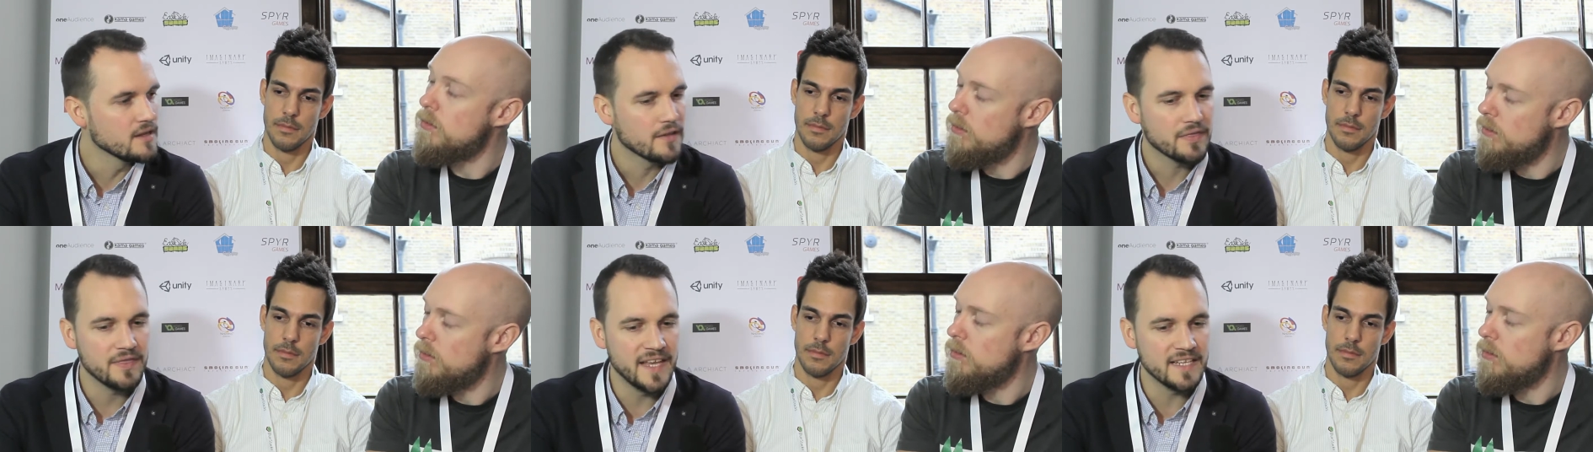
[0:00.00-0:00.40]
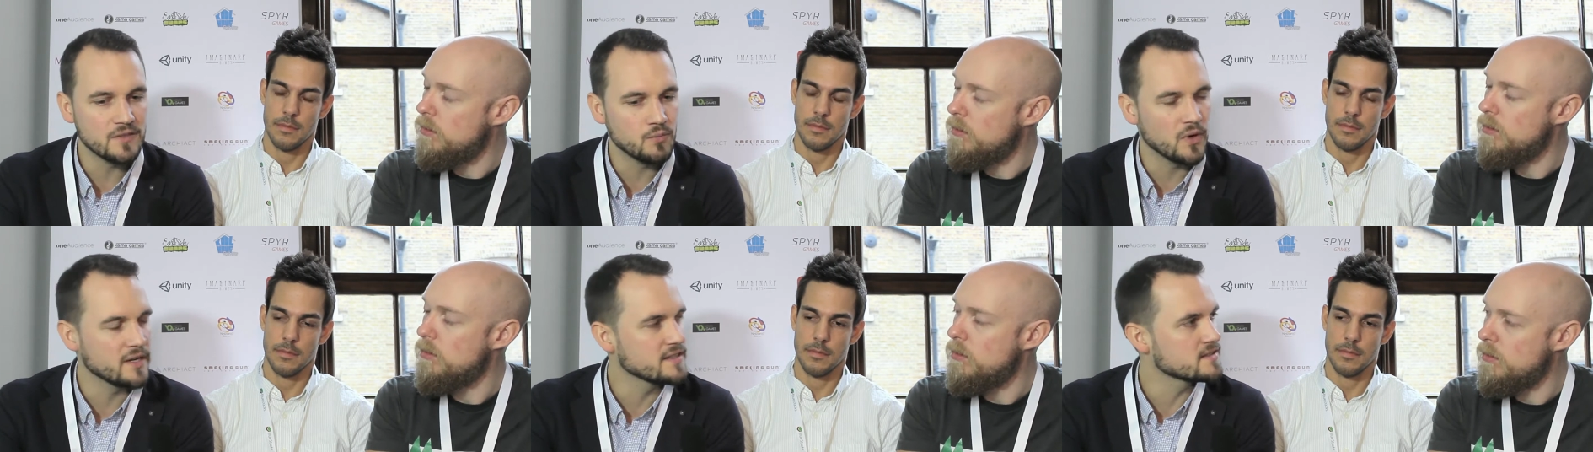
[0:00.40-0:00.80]
Speaker 1: That's
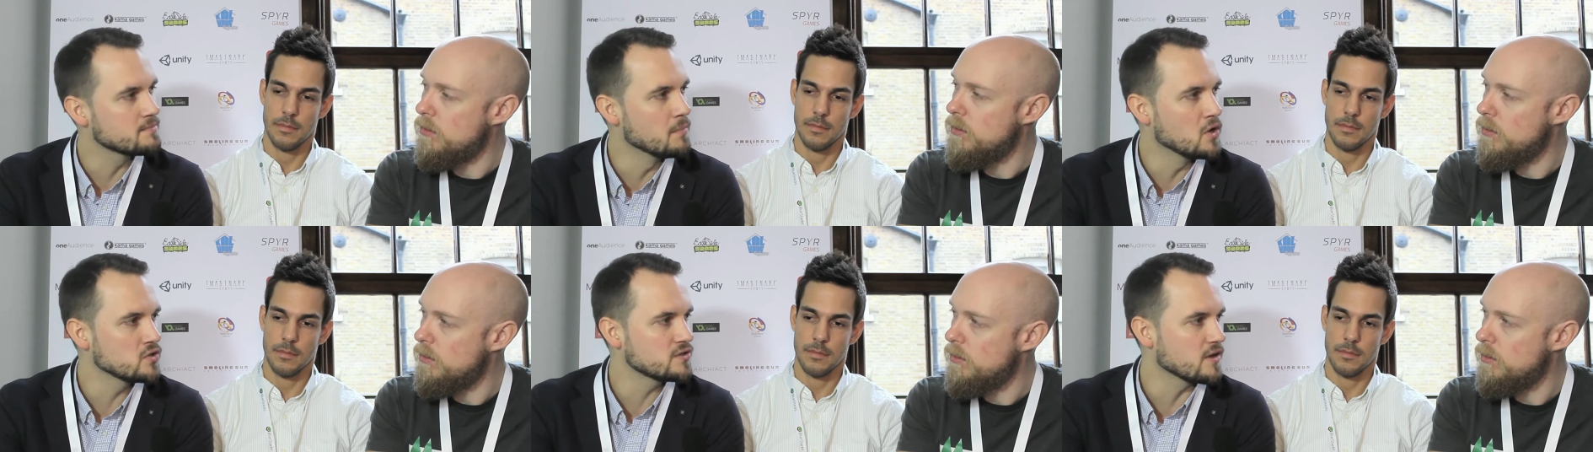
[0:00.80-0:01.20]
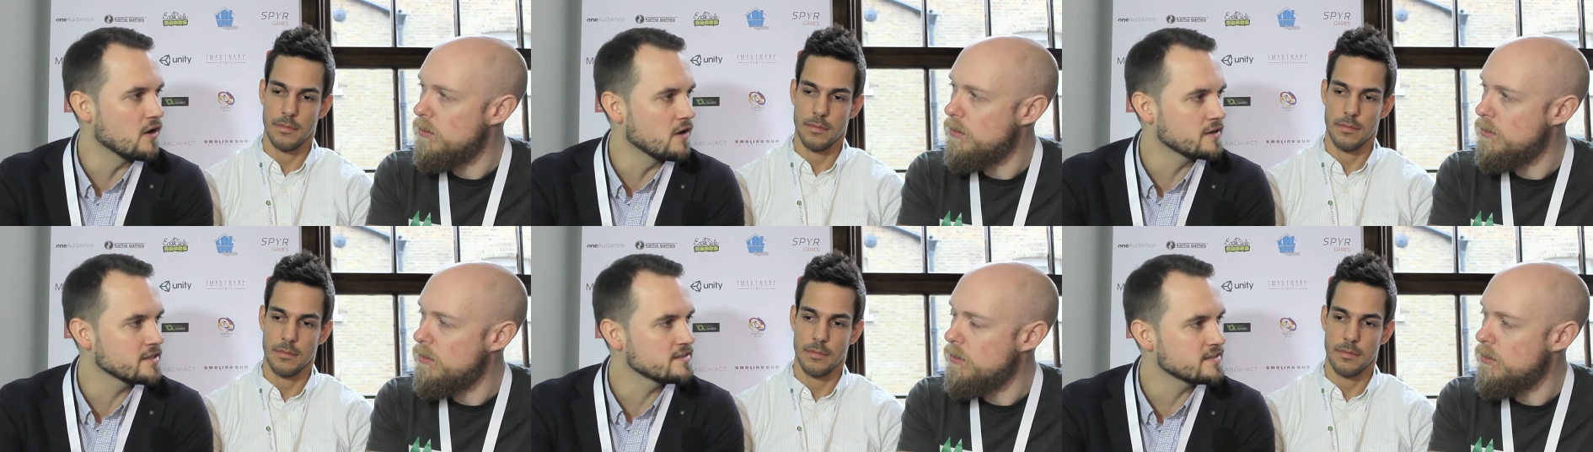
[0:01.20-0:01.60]
what it's most
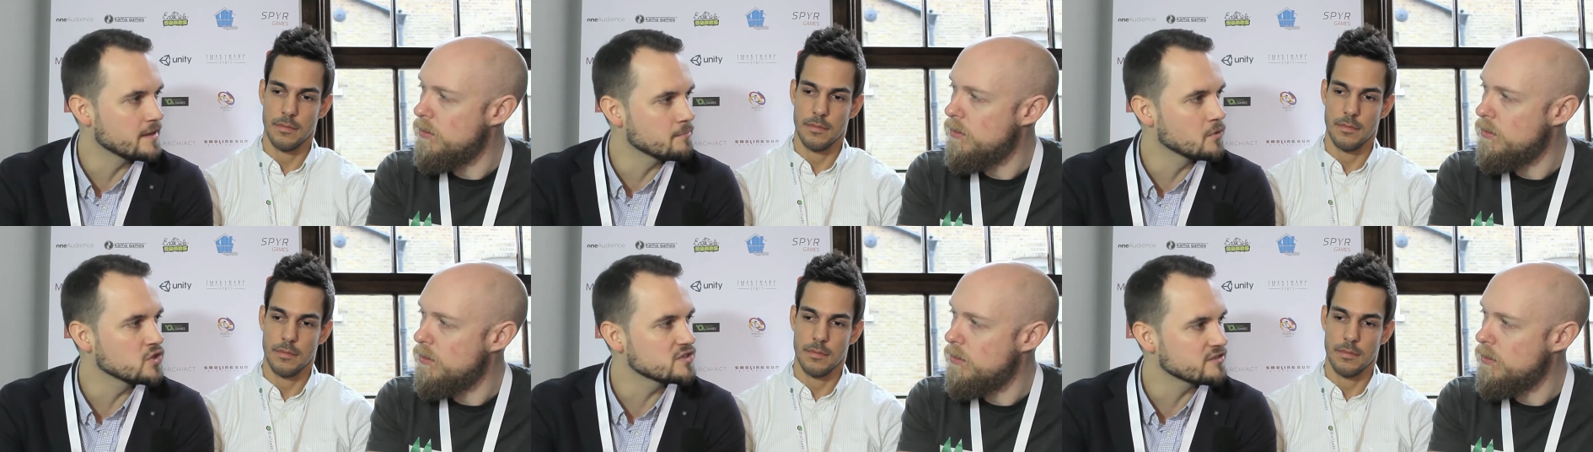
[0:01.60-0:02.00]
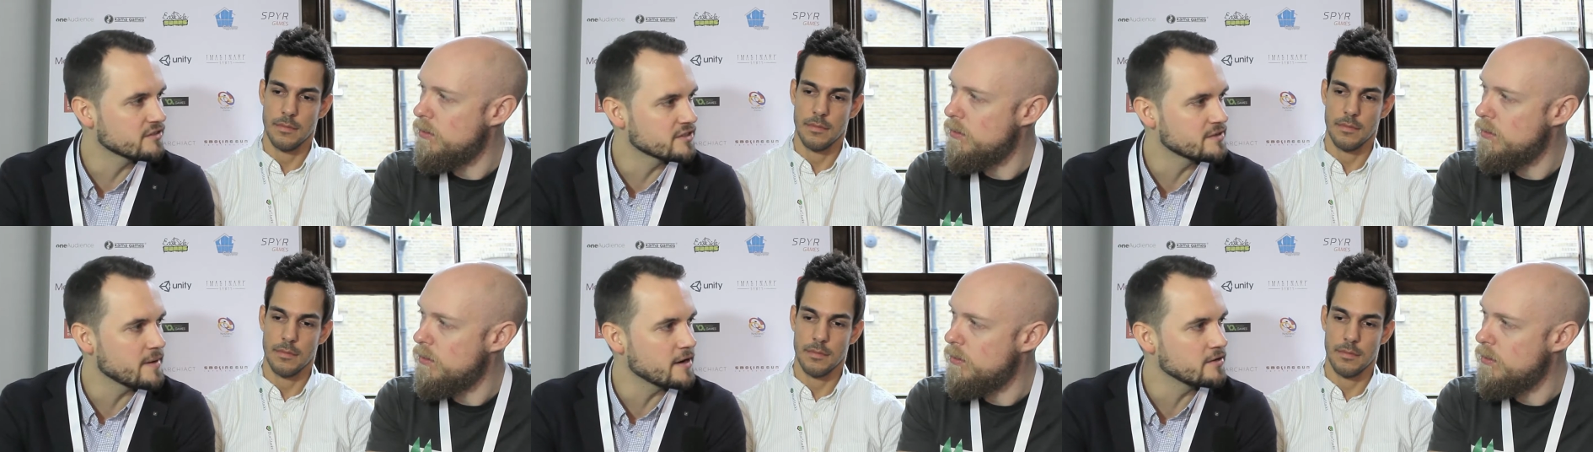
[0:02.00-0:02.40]
honest and most
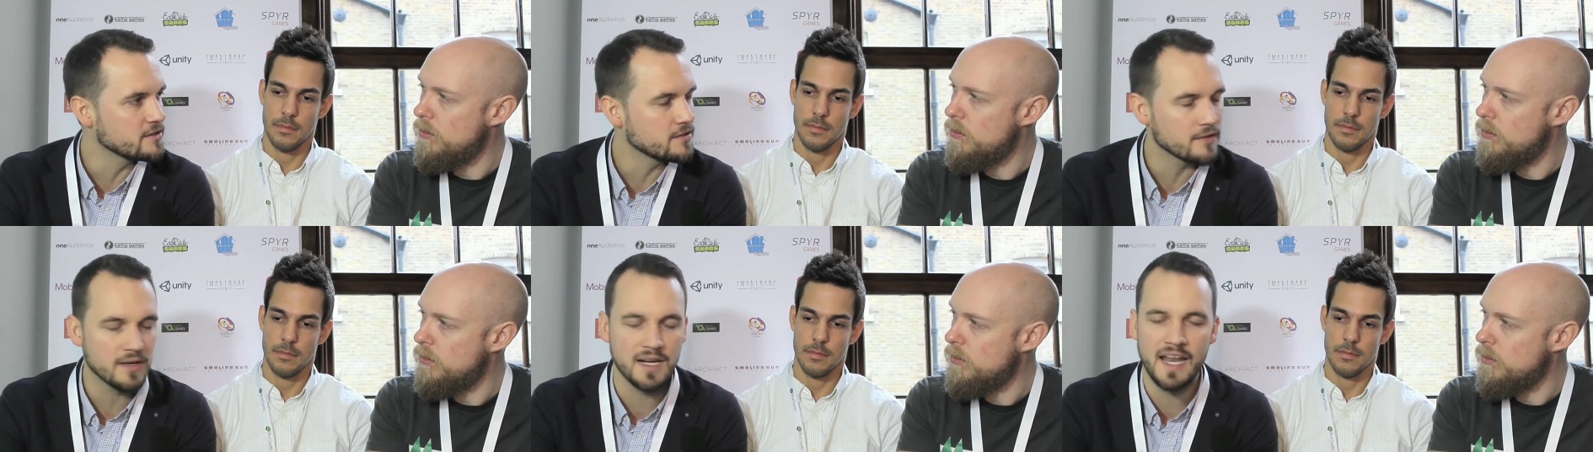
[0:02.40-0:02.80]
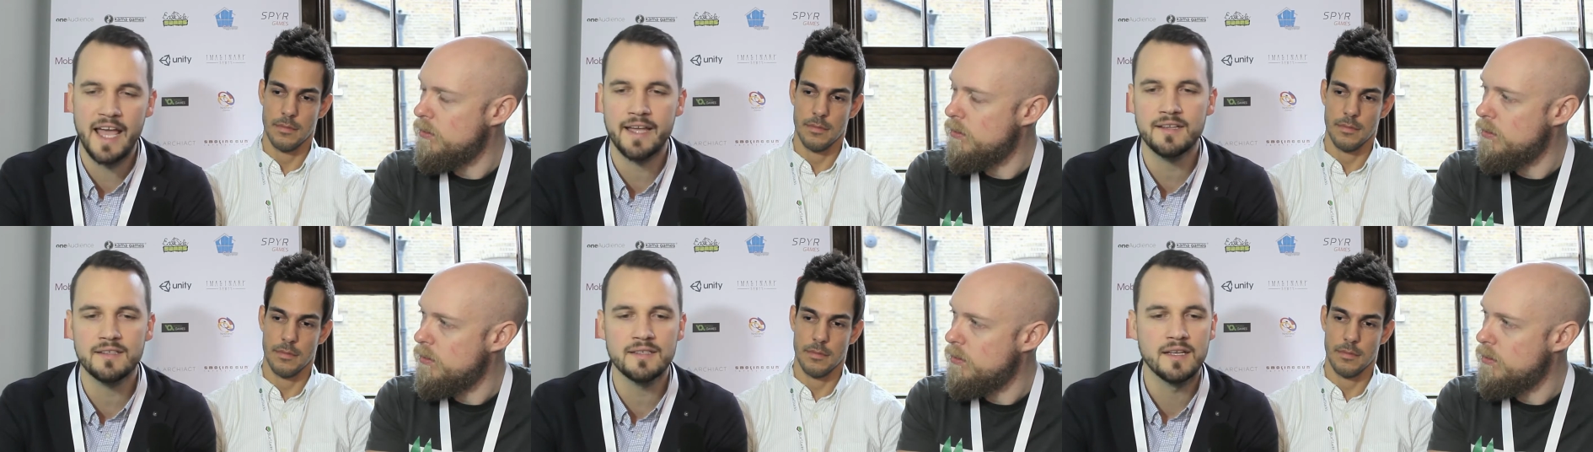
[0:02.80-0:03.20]
transparent to the
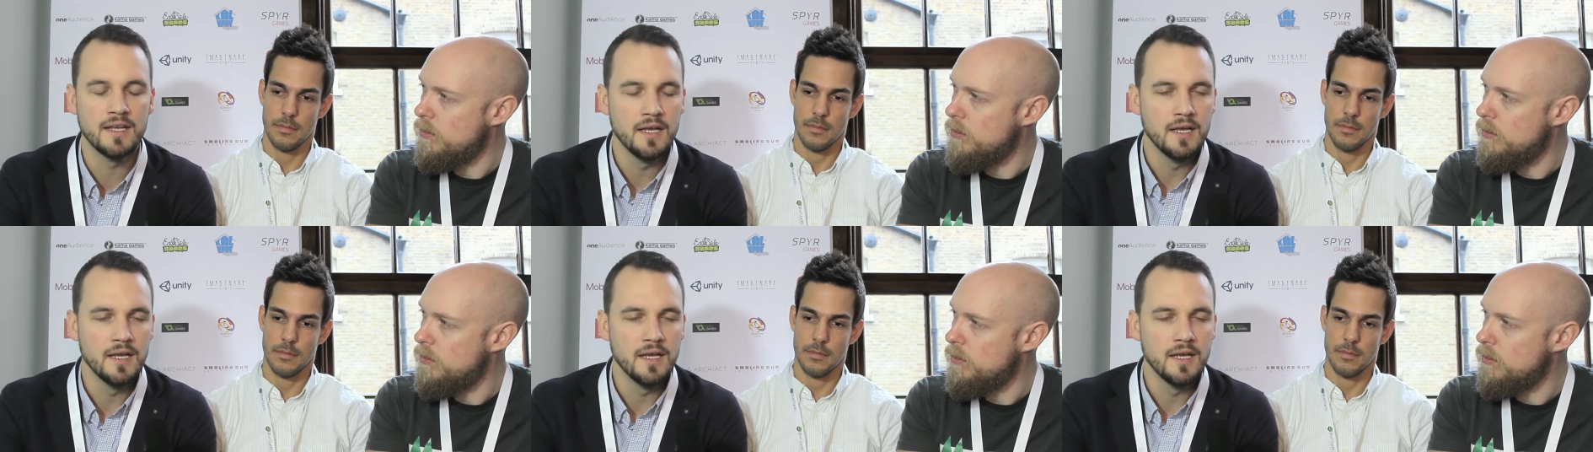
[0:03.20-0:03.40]
client.